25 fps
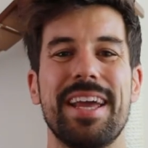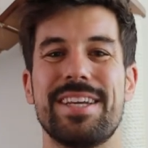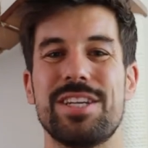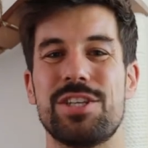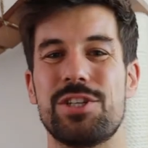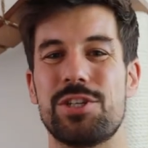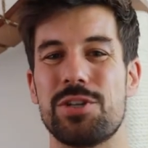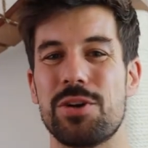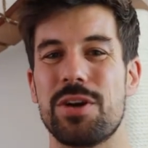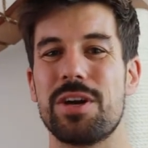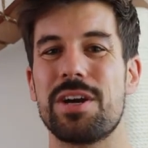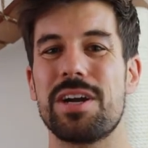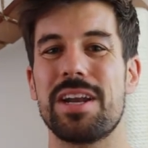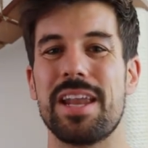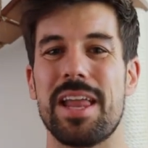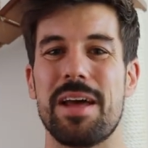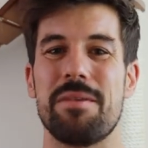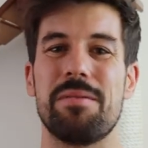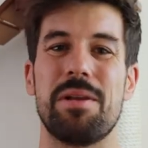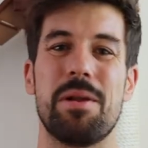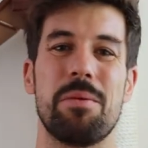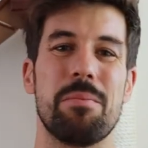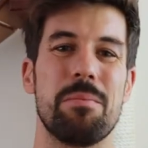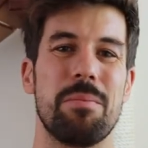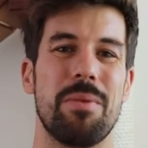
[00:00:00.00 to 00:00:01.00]
the sugar
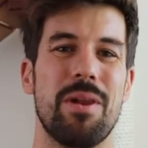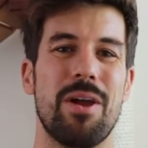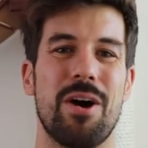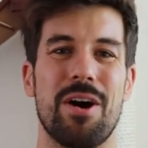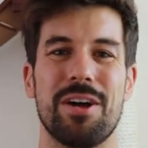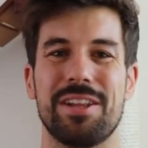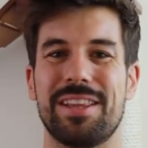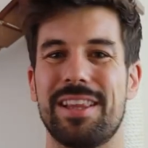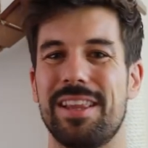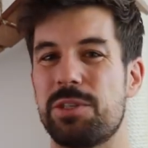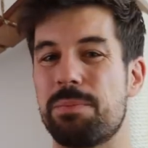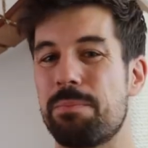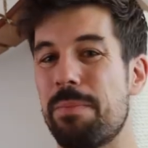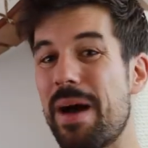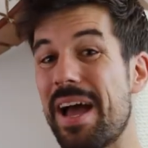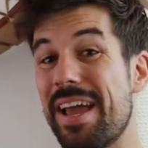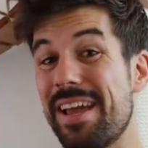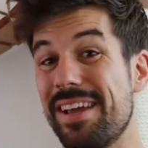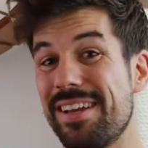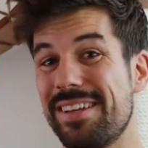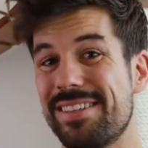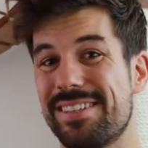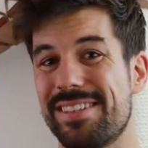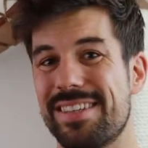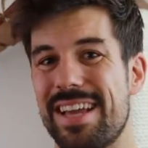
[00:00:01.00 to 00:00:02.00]
level in blood
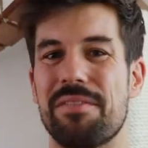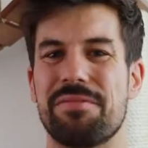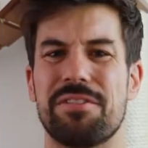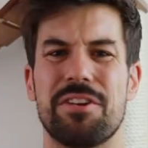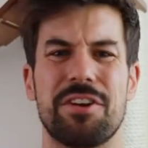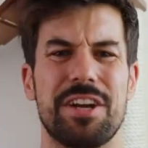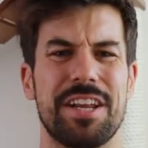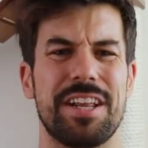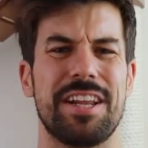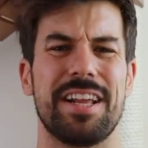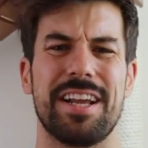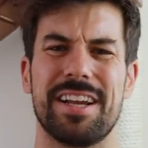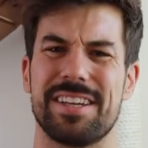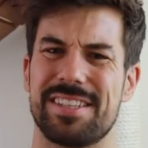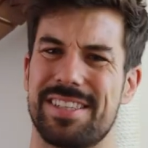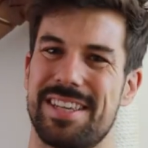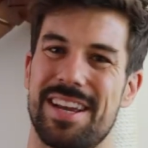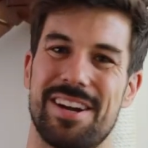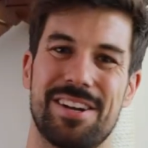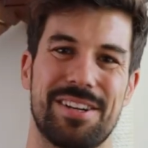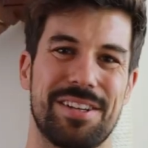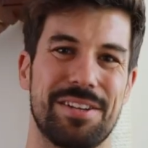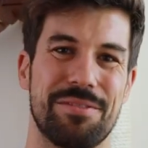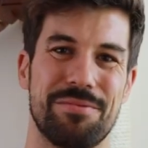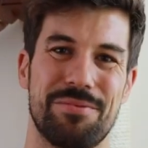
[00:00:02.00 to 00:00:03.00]
spikes after eating a
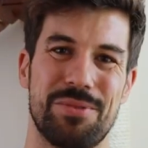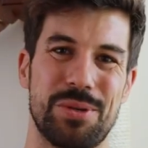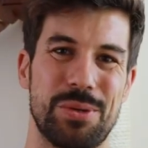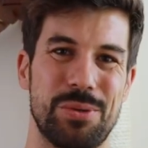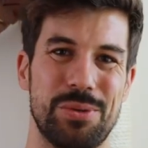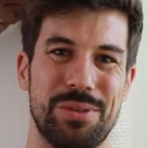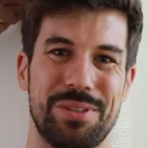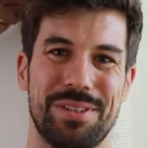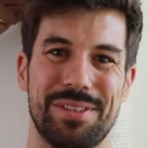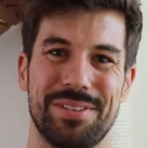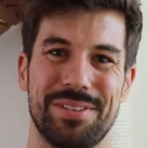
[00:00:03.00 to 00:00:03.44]
certain food.